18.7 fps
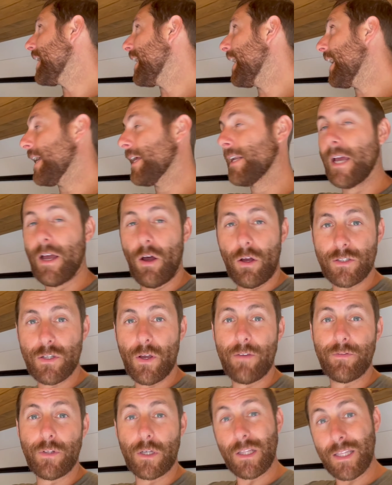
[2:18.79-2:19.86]
And I also
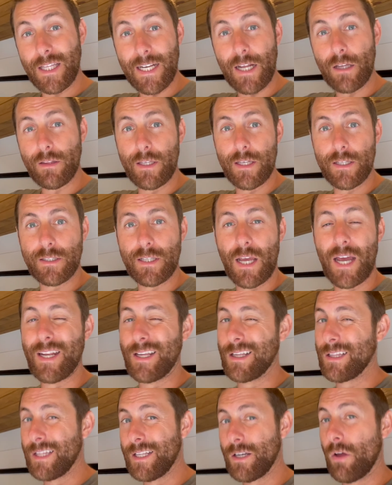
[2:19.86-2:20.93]
have to clean out the inside and
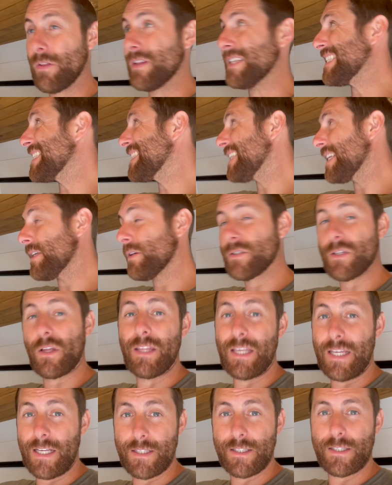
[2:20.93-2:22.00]
clean all the seals on
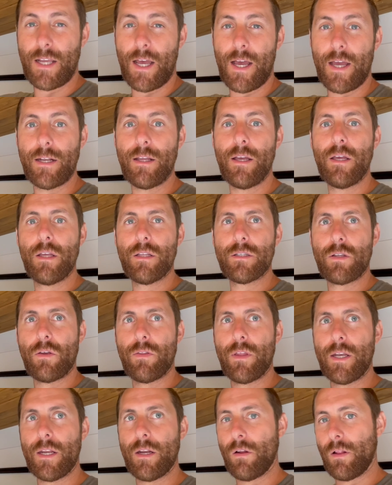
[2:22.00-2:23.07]
the inside so
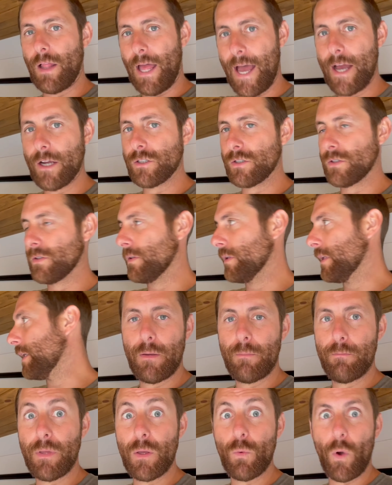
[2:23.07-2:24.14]
that it'll actually
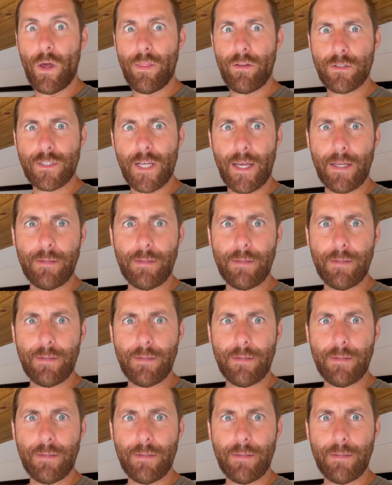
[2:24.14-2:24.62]
be weather tight.